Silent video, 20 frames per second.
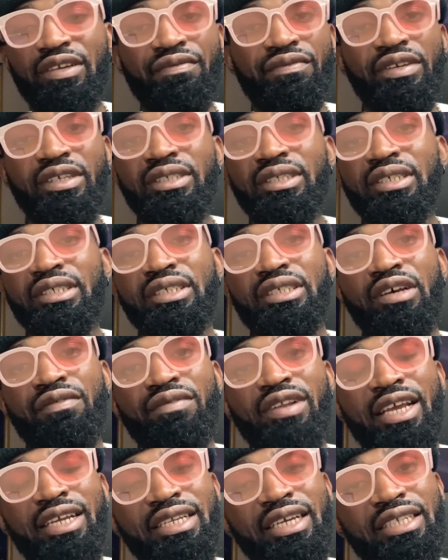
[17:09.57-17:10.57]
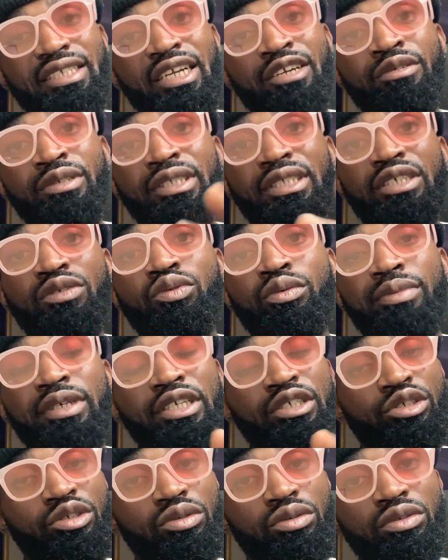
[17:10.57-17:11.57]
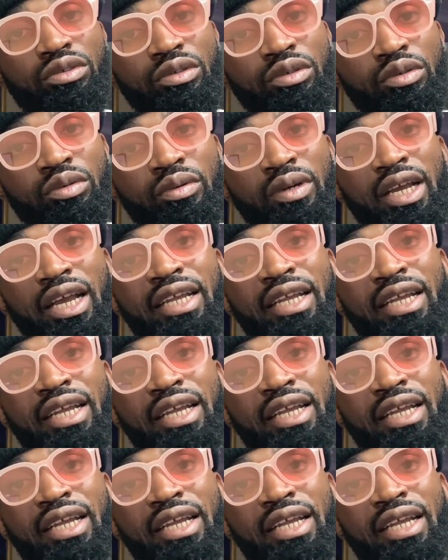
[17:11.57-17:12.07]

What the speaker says: fees and stuff like that, a receipt will be issued to you,